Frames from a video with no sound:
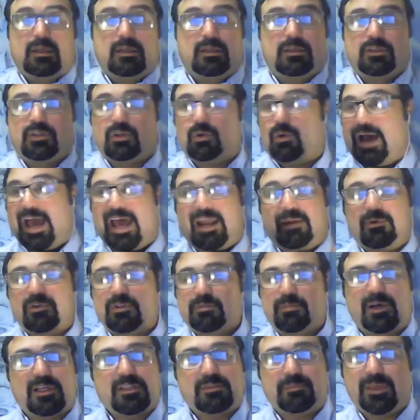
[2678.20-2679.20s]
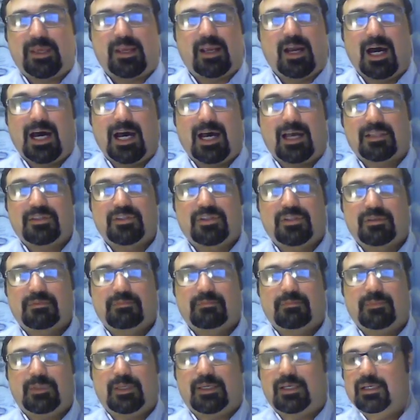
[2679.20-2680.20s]
So animals must be gods
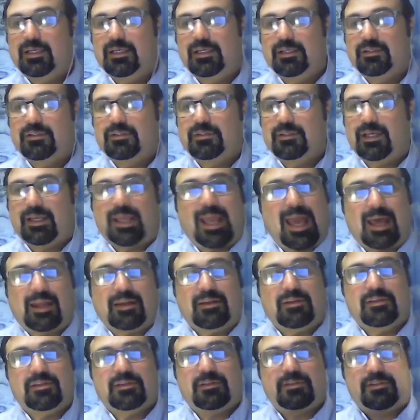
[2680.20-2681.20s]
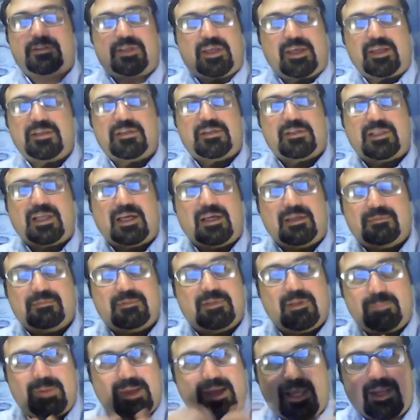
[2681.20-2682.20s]
because, again, since
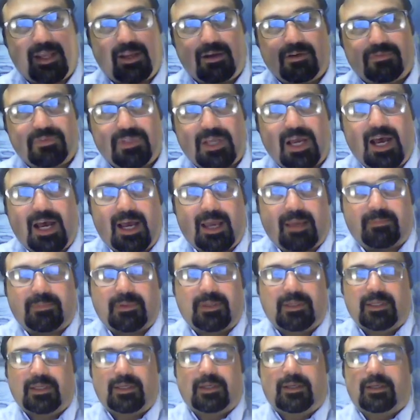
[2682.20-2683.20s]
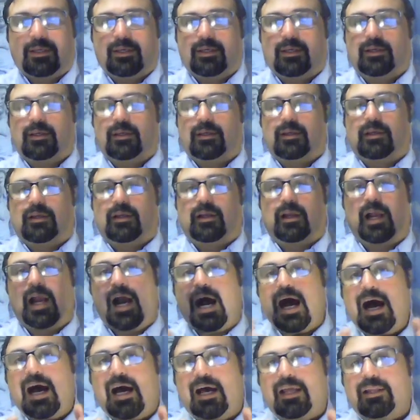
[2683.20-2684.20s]
the beginning of time,
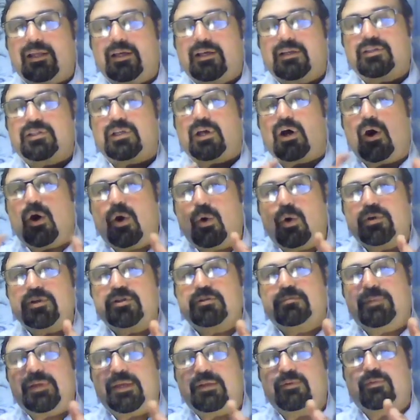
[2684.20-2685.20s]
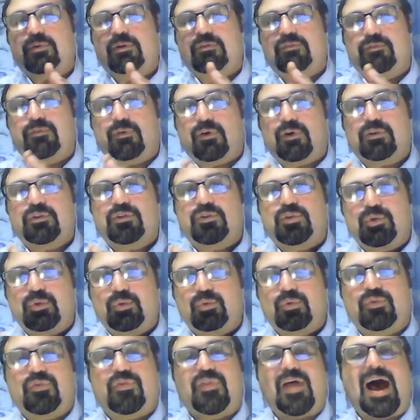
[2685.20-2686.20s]
God has always been referred
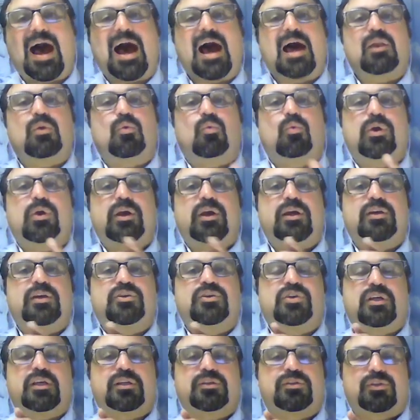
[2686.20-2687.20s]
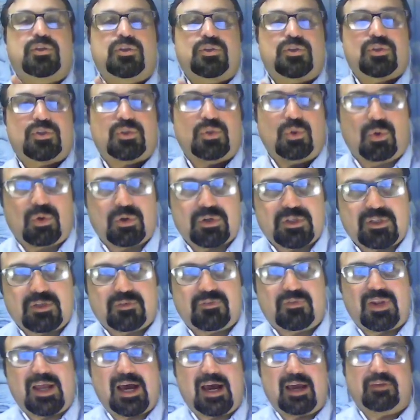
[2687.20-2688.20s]
to that which is the source
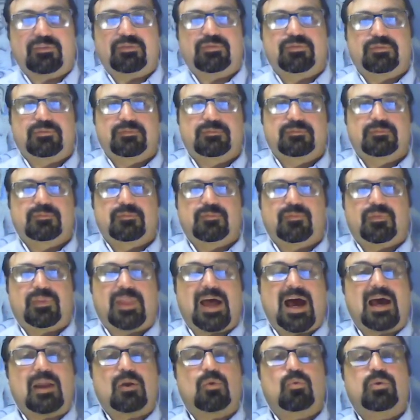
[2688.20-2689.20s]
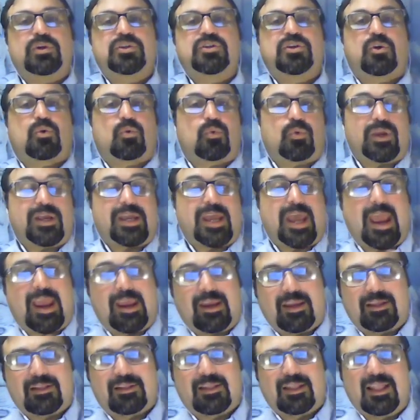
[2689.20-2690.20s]
of life, that which
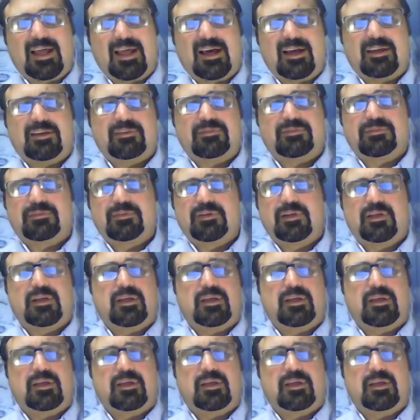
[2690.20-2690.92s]
created life.